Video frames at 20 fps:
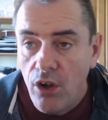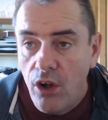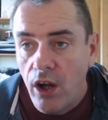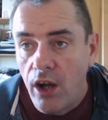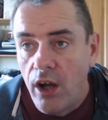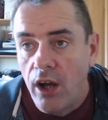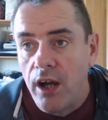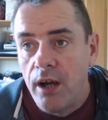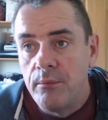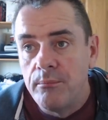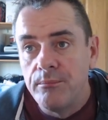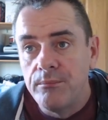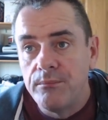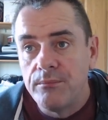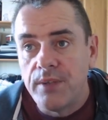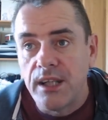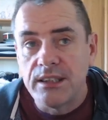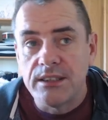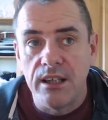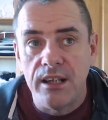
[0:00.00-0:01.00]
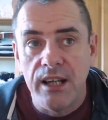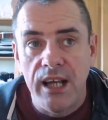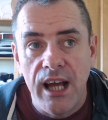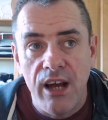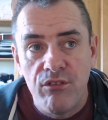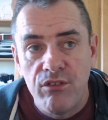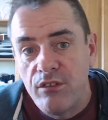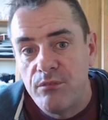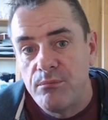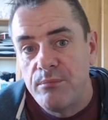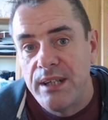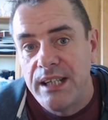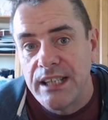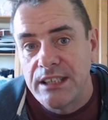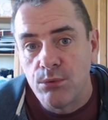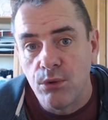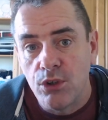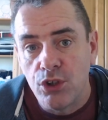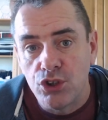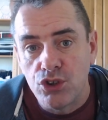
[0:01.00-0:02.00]
That's on at 11:30.
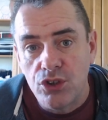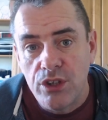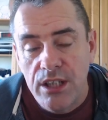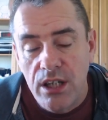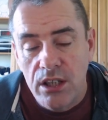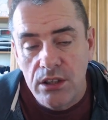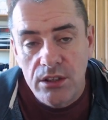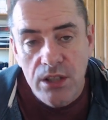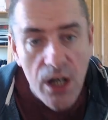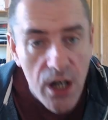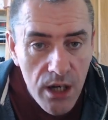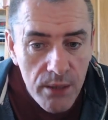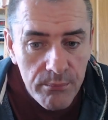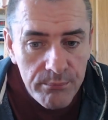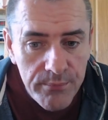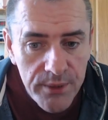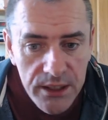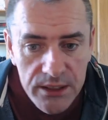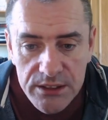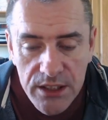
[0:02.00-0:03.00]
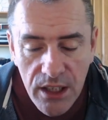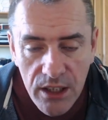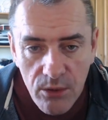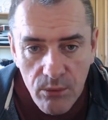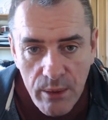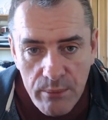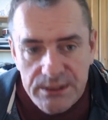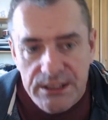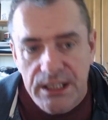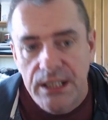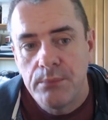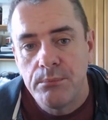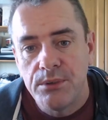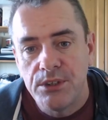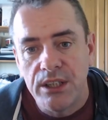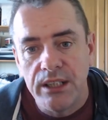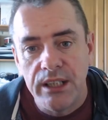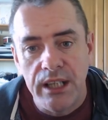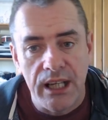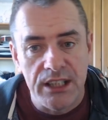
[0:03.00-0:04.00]
Midlands103.com is on the website,
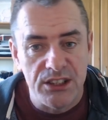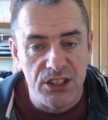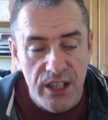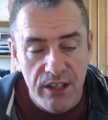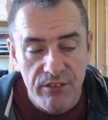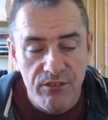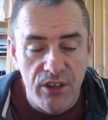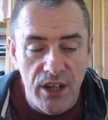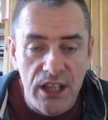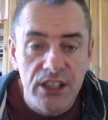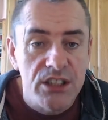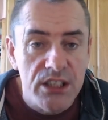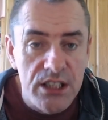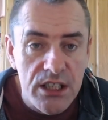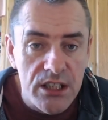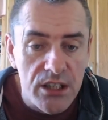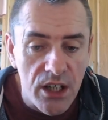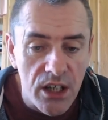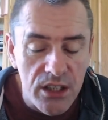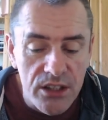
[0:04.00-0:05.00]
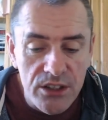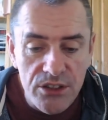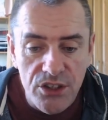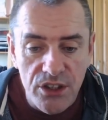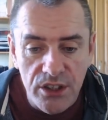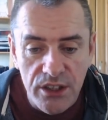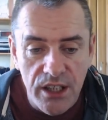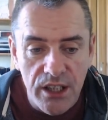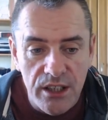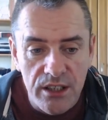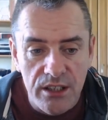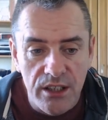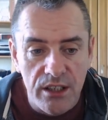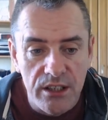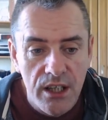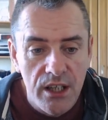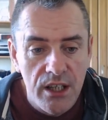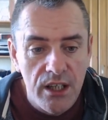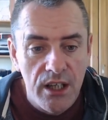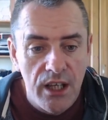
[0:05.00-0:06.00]
but you can catch it if you're actually in Ireland. You can get it
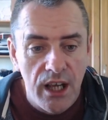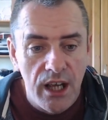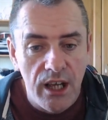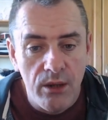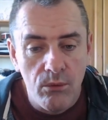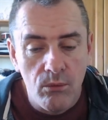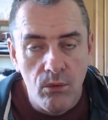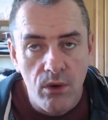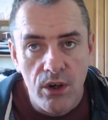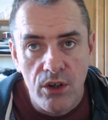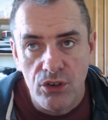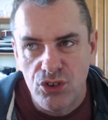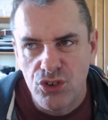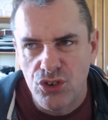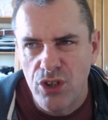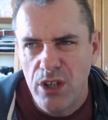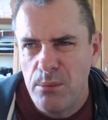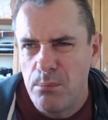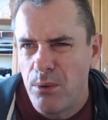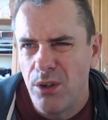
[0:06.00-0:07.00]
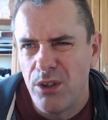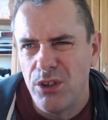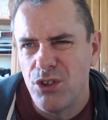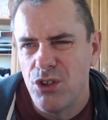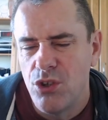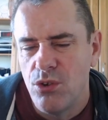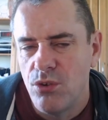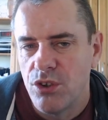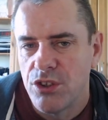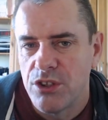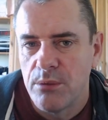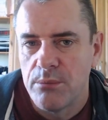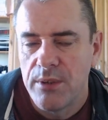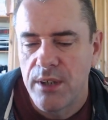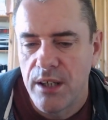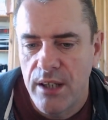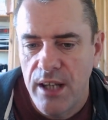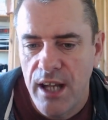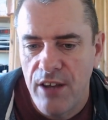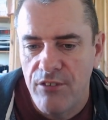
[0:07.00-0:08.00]
on 103.2 or
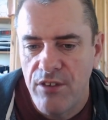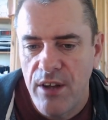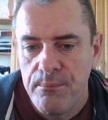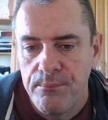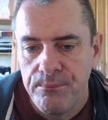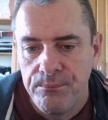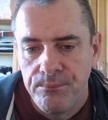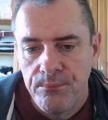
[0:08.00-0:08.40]
something on the FM.